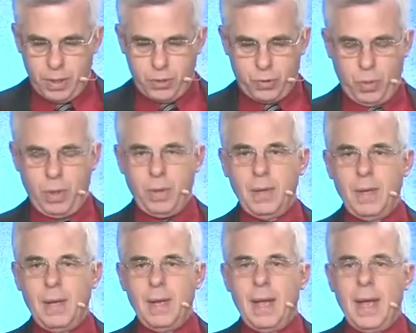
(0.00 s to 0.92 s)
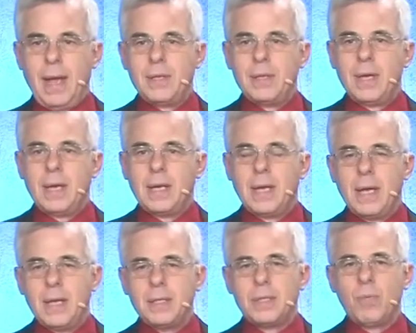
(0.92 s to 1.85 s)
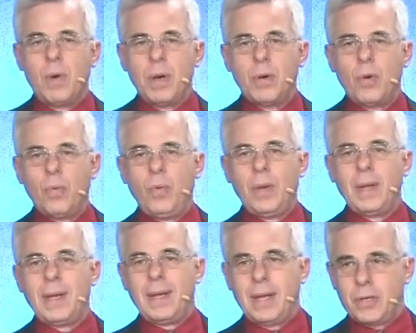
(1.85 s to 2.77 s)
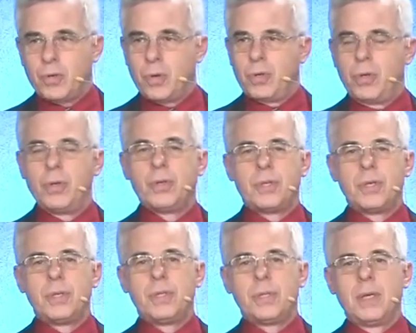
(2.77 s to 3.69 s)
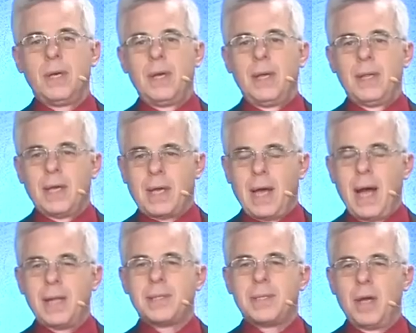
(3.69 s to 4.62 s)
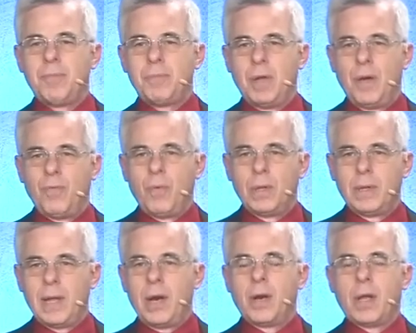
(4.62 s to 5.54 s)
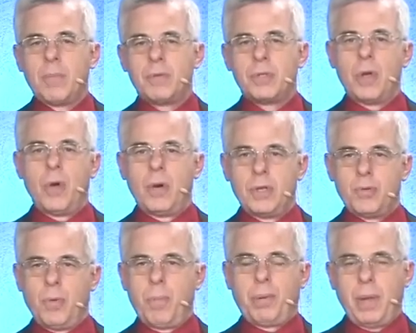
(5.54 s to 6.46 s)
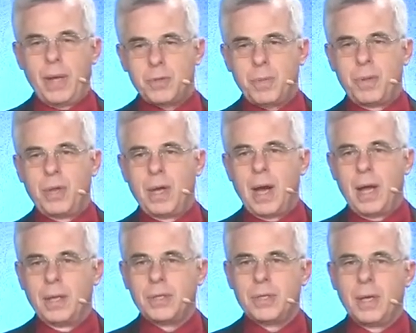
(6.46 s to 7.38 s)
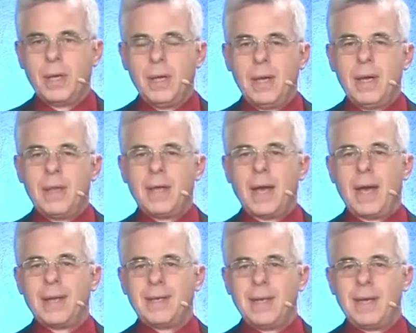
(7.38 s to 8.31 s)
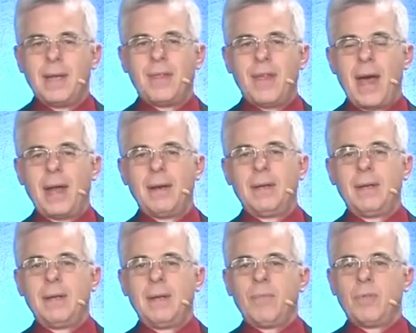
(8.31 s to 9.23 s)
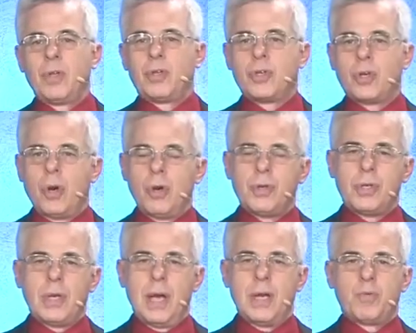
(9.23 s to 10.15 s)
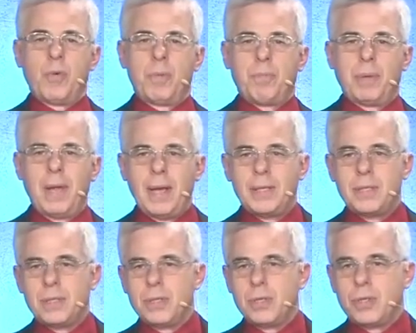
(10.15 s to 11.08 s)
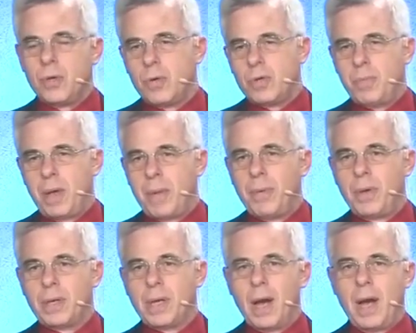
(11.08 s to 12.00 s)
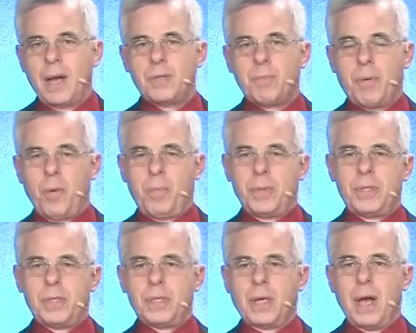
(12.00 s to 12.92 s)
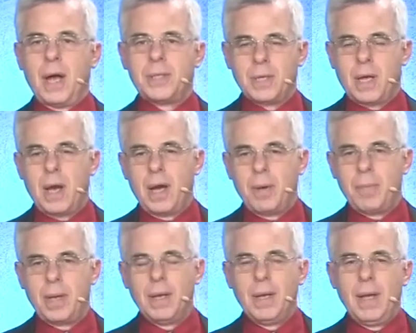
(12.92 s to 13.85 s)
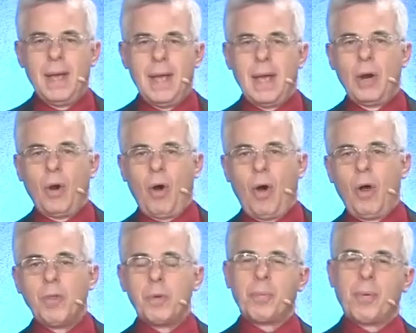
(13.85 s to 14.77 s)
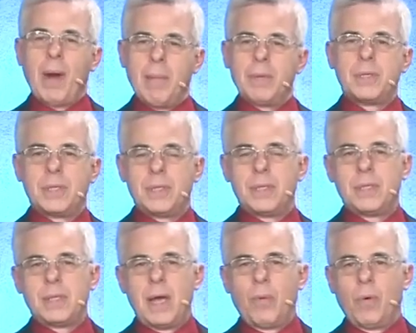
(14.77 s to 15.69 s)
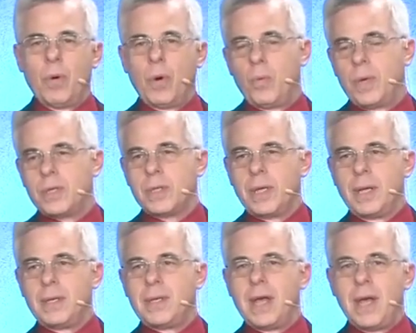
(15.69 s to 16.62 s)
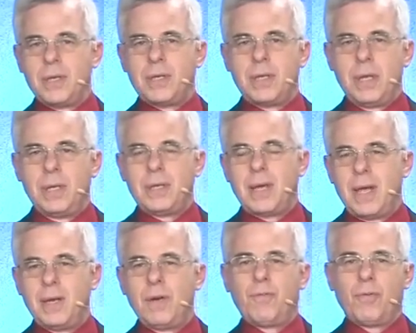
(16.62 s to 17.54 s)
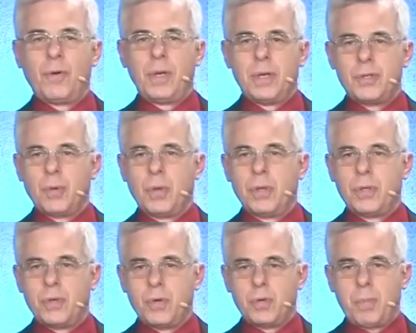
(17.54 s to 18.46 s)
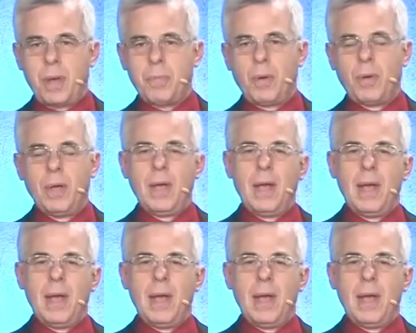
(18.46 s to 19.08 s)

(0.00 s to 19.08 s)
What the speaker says: Israel. And he's the one who really introduces the concept of what later comes known as replacement theology. The idea that the church has replaced the Jewish people in God's purposes and God's economy, and all the promises that were originally intended for Israel and the Jewish people